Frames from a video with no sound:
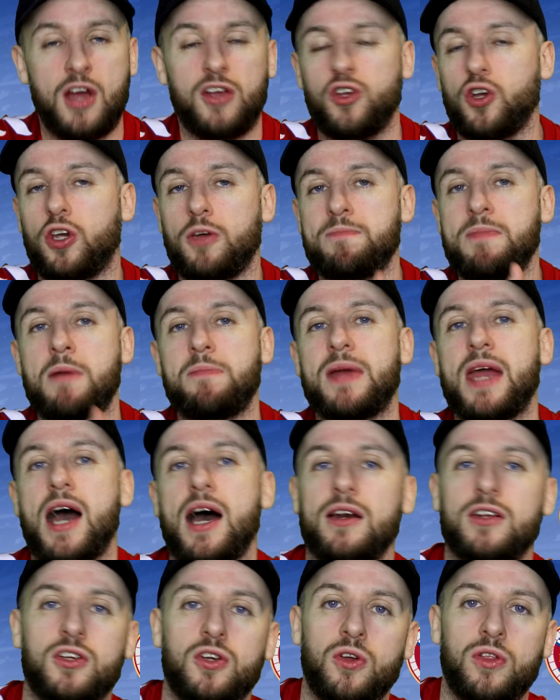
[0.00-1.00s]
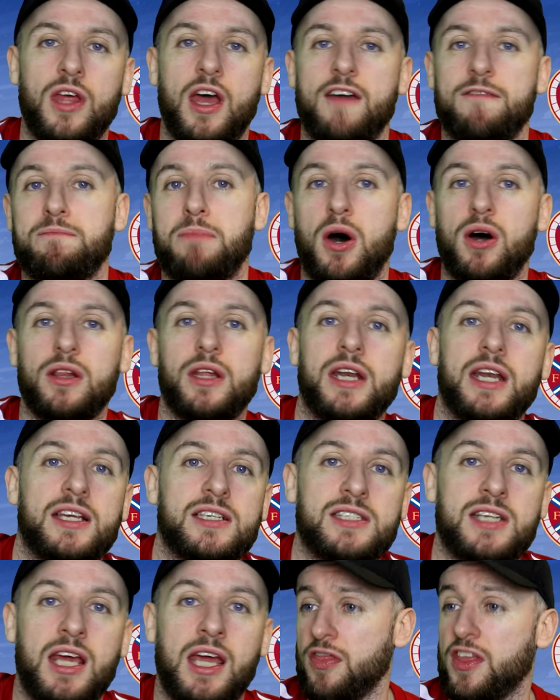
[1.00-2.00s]
You could maybe argue that if Butland
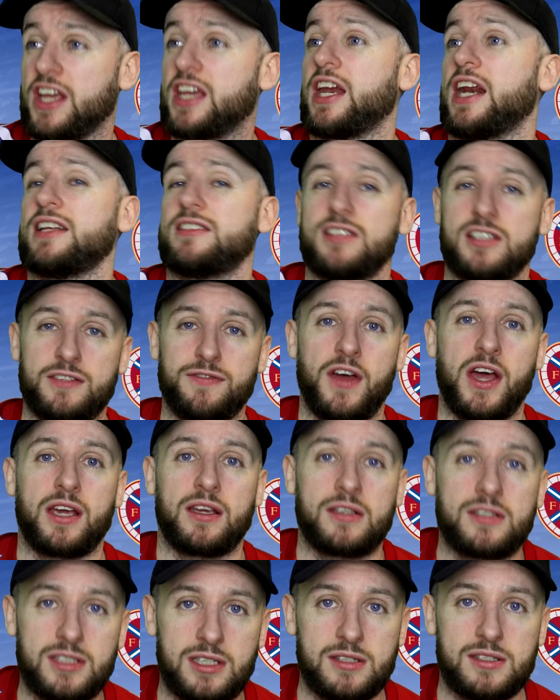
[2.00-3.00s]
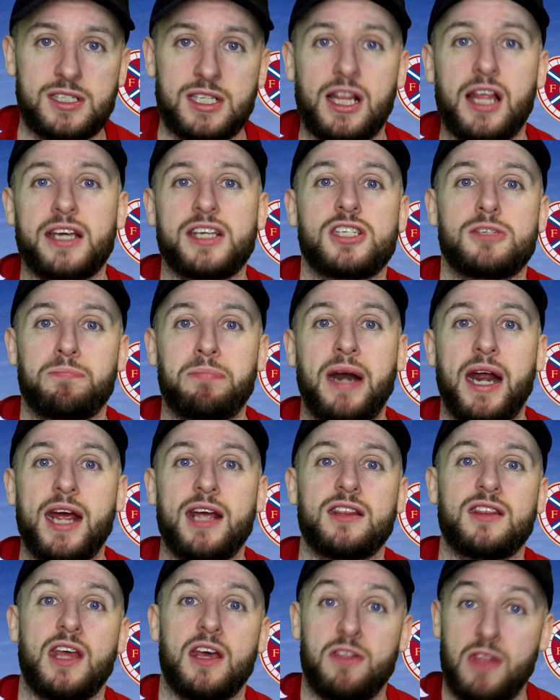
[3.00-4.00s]
isn't the greatest thing since sliced
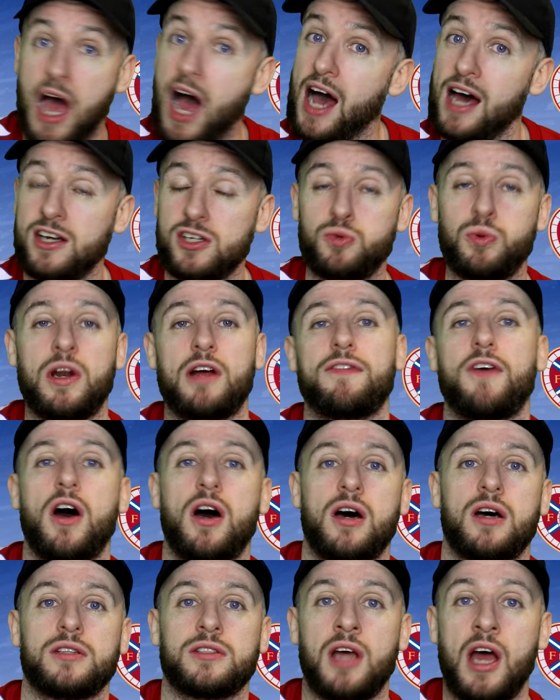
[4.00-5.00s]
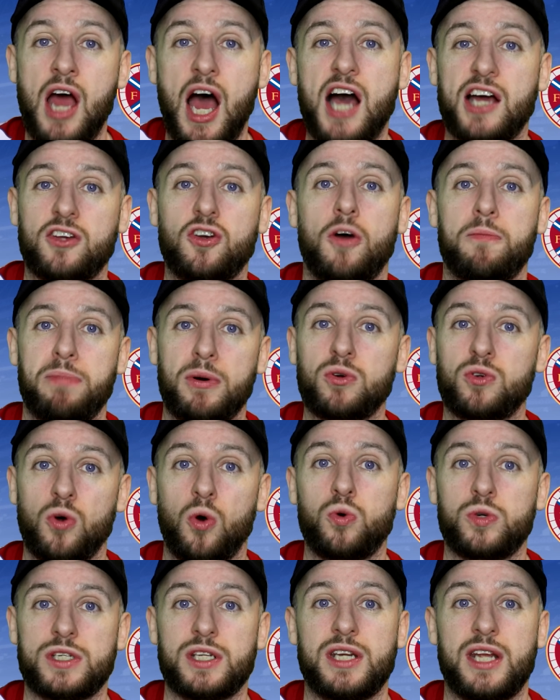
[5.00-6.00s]
bread, that Hearts would have had a couple
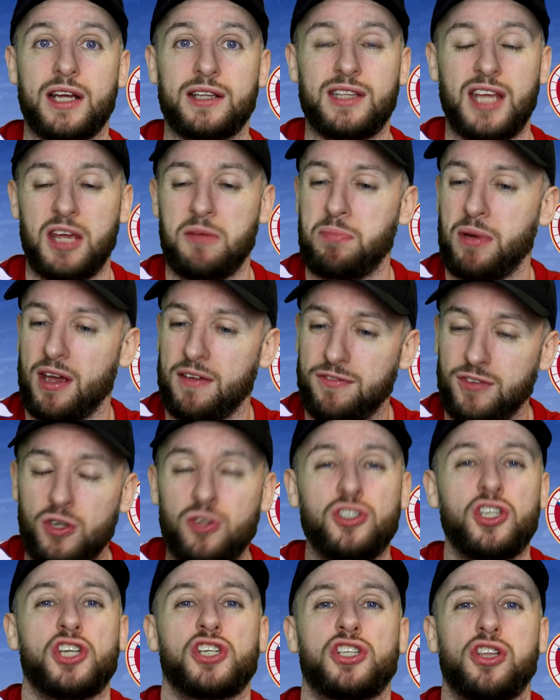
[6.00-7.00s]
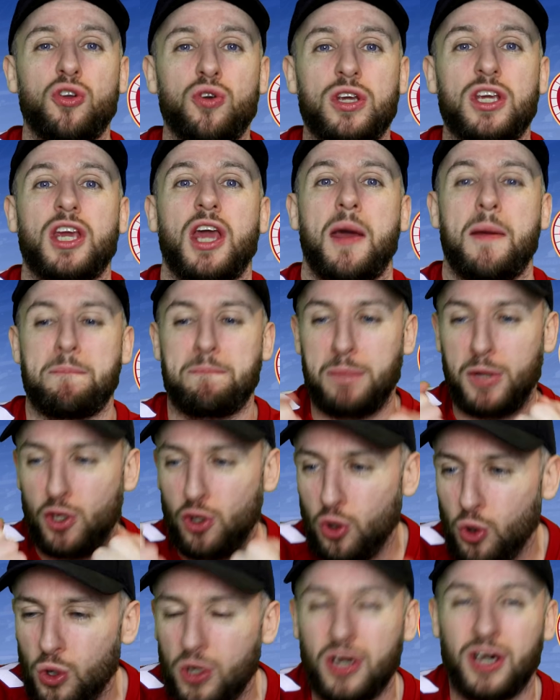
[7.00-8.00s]
goals in their tea. But if you just look at
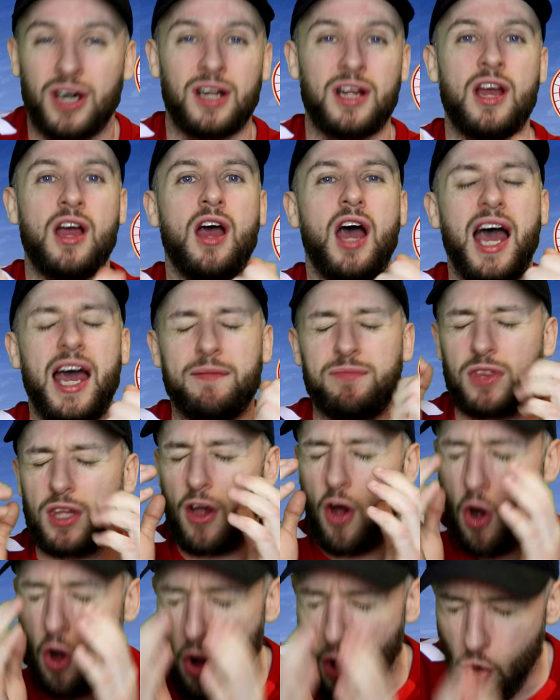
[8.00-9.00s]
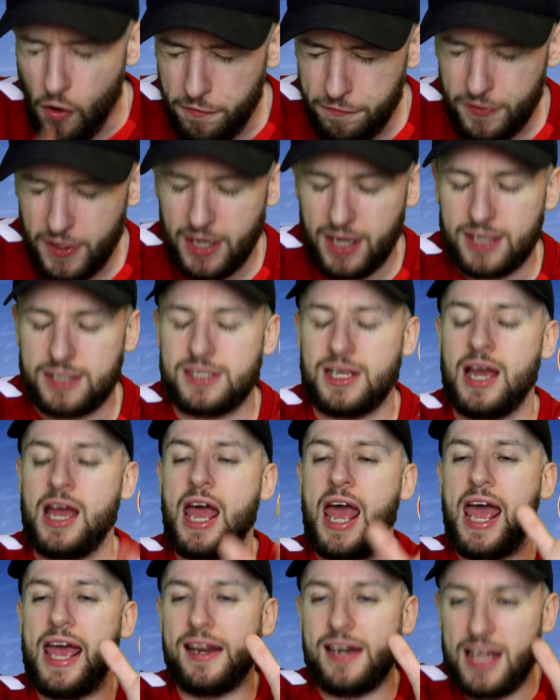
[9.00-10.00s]
pure and obvious
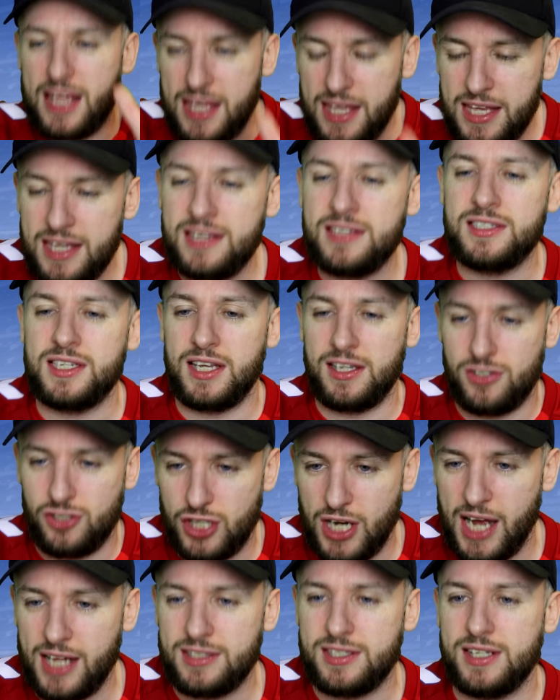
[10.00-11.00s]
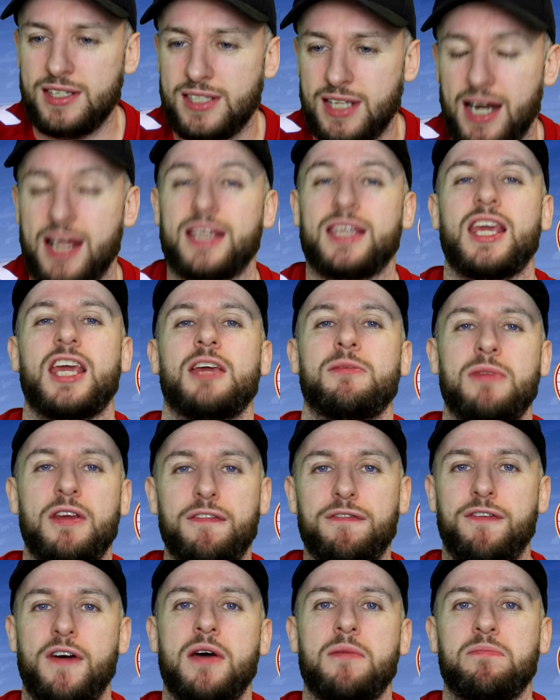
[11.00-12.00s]
and easy chances in a game of
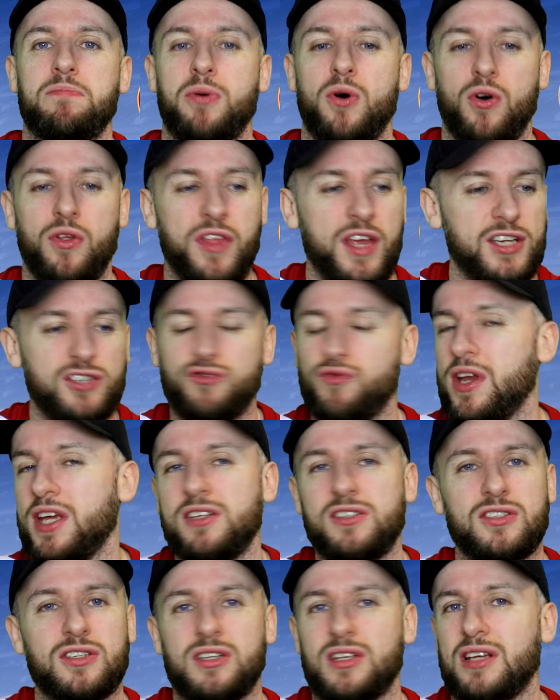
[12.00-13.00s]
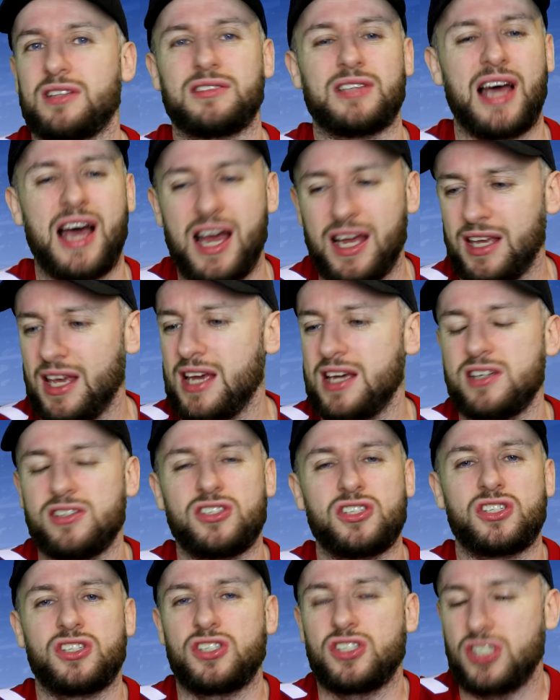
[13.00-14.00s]
football, this Rangers attack is
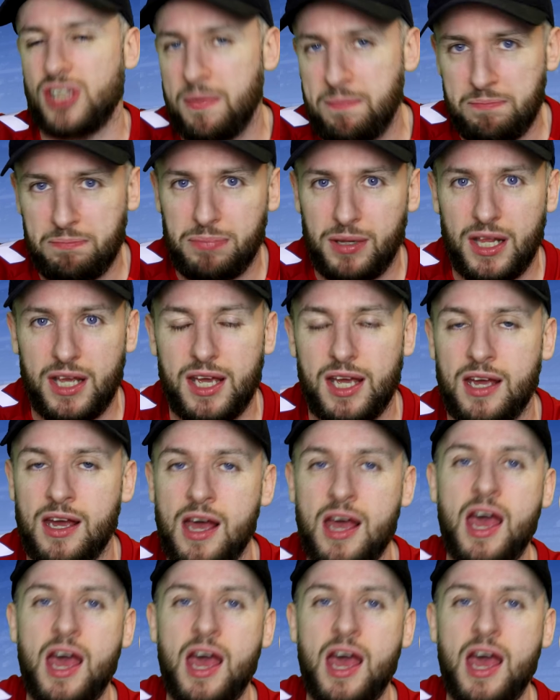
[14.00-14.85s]
simply